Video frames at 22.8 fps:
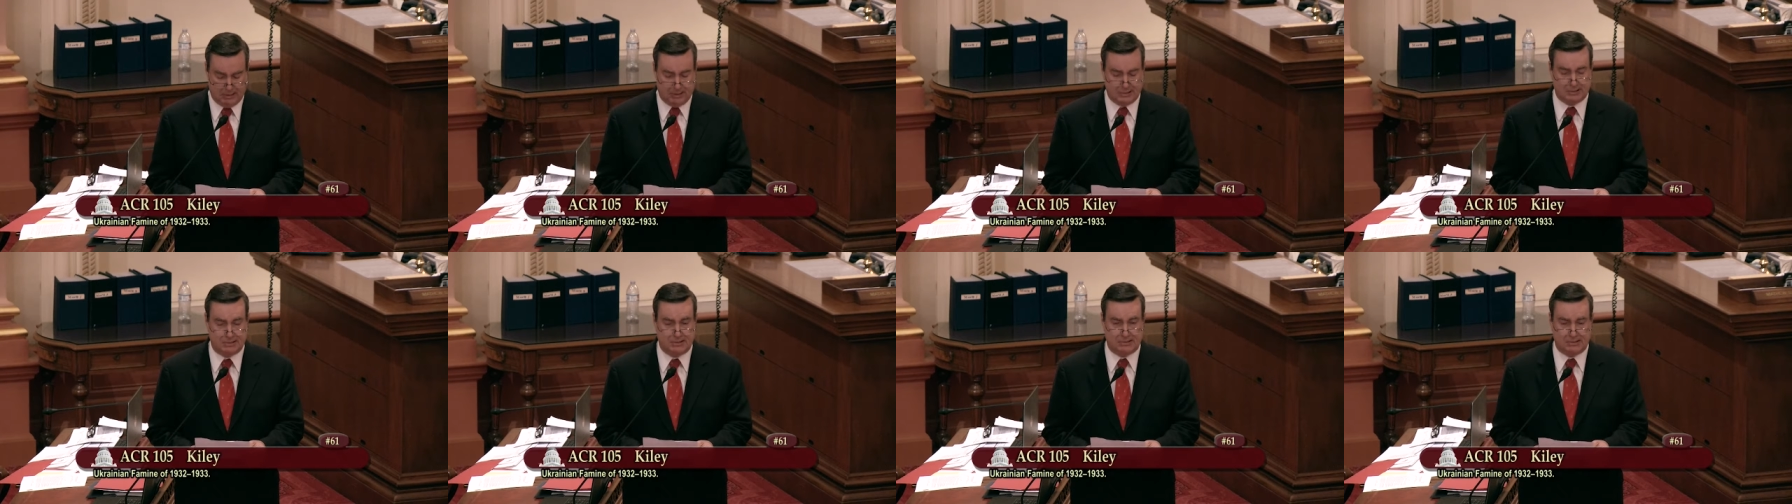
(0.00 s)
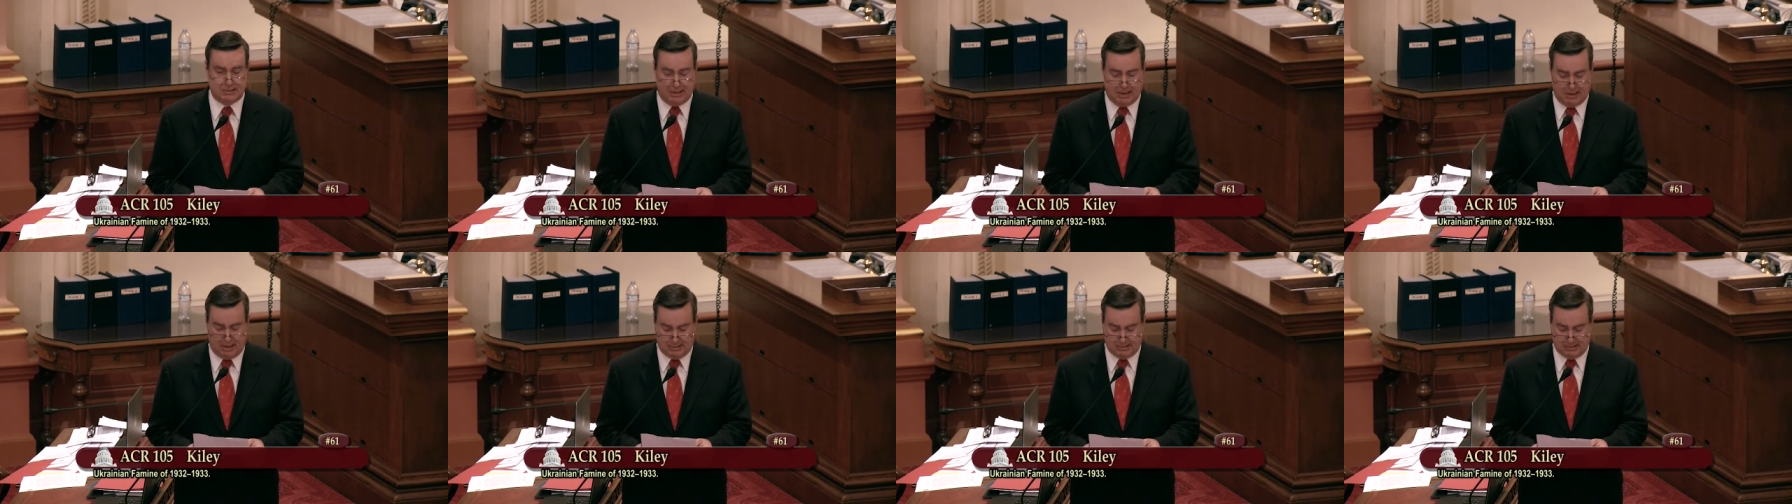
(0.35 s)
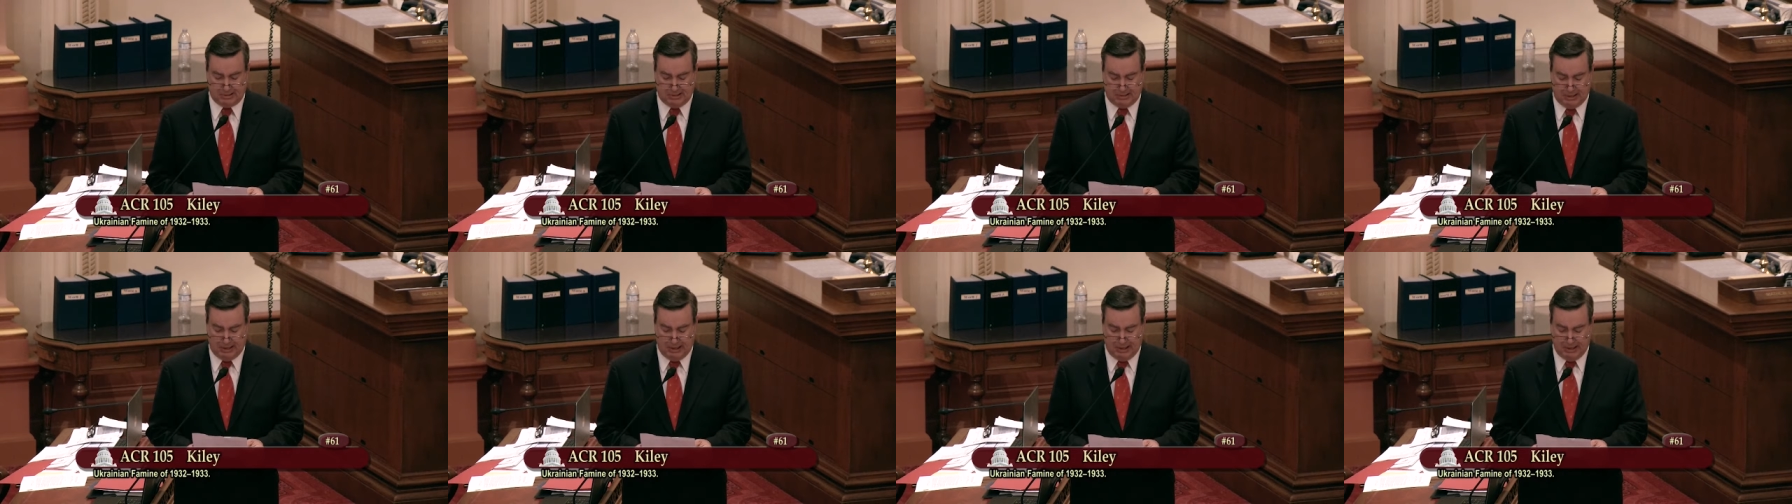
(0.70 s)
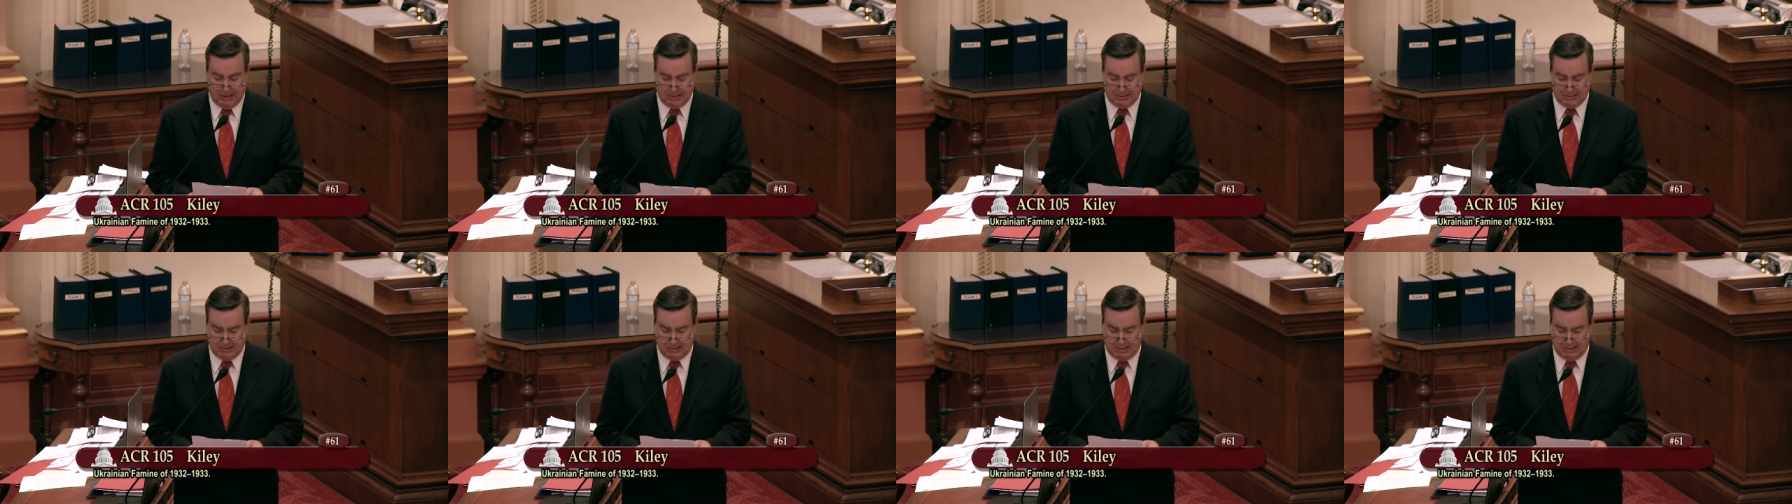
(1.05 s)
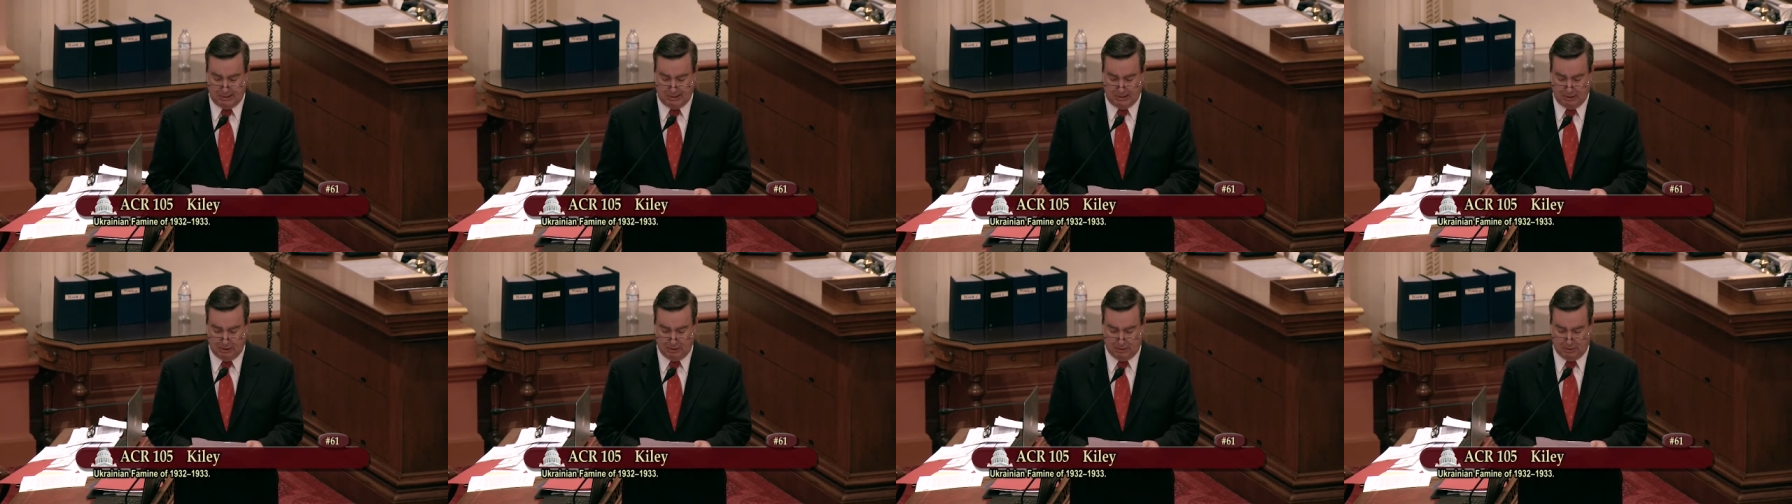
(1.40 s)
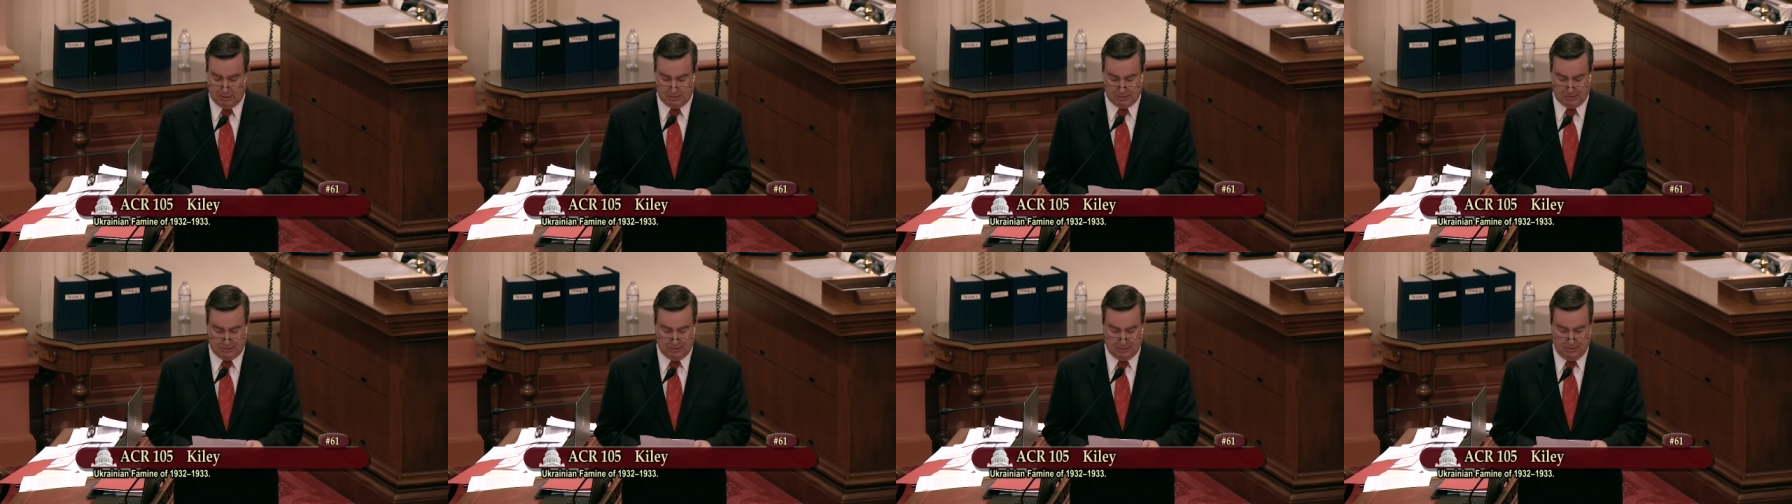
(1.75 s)
has lasted 18
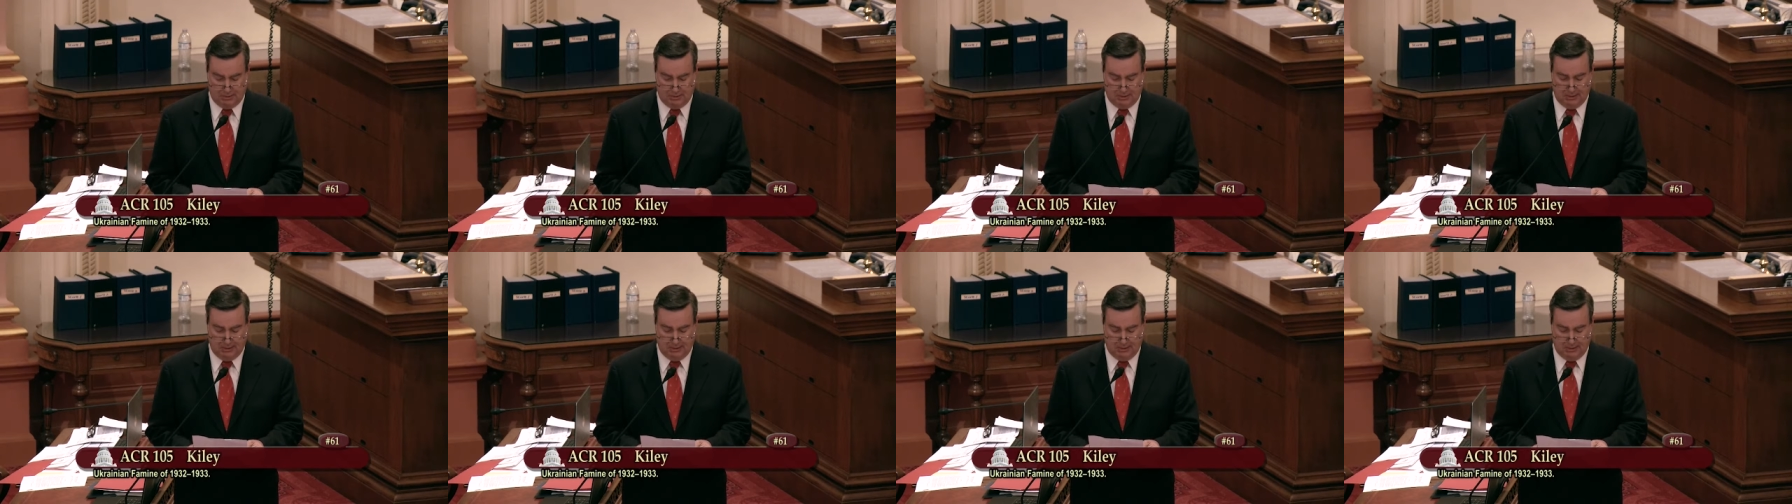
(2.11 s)
years,